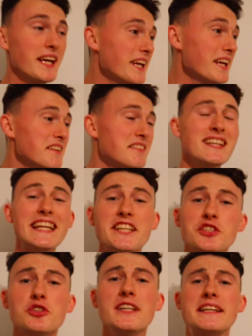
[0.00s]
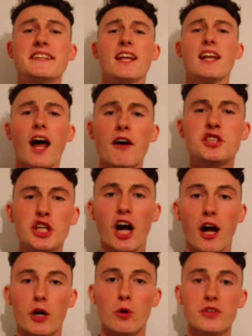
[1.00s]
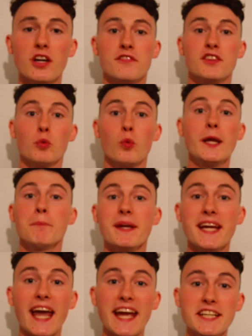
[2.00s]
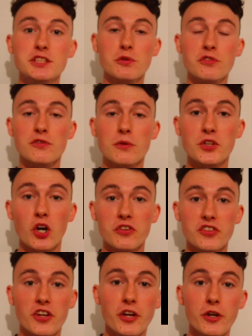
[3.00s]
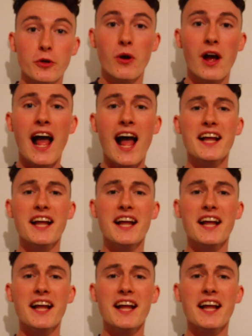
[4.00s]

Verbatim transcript: He is literally the love child of the weeping angels from Doctor Who,